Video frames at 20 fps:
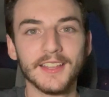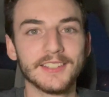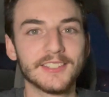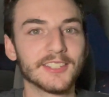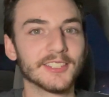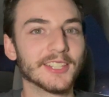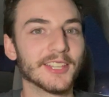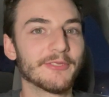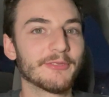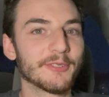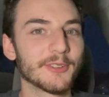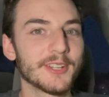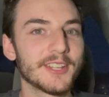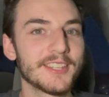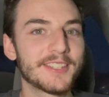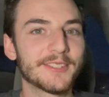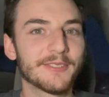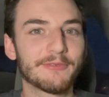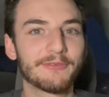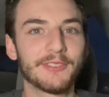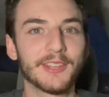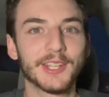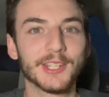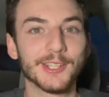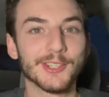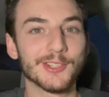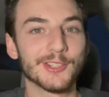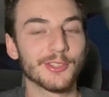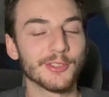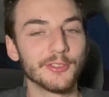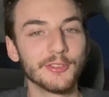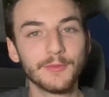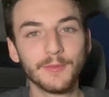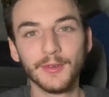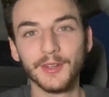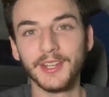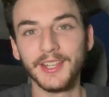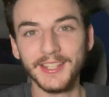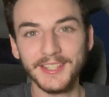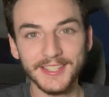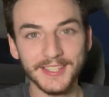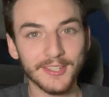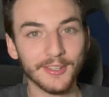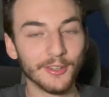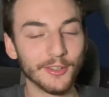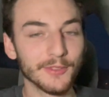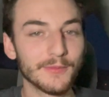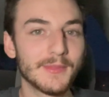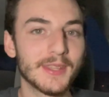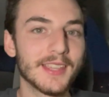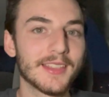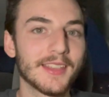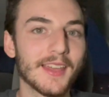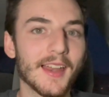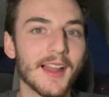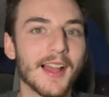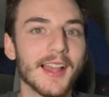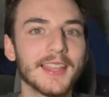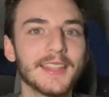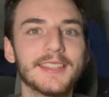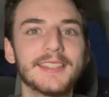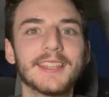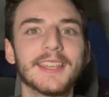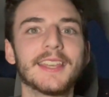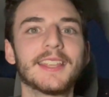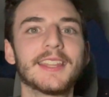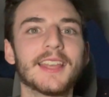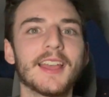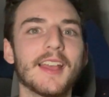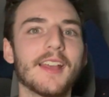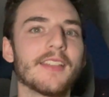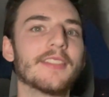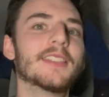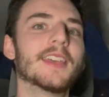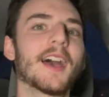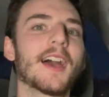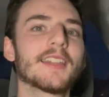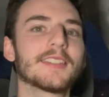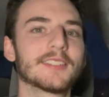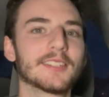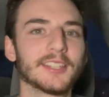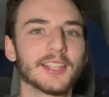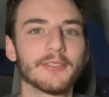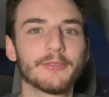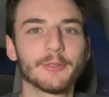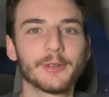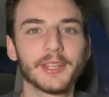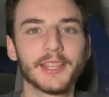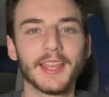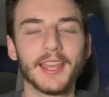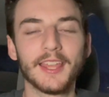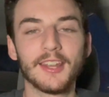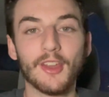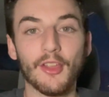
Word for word: Deliveries finished. Uber Eats told me that I did that delivery in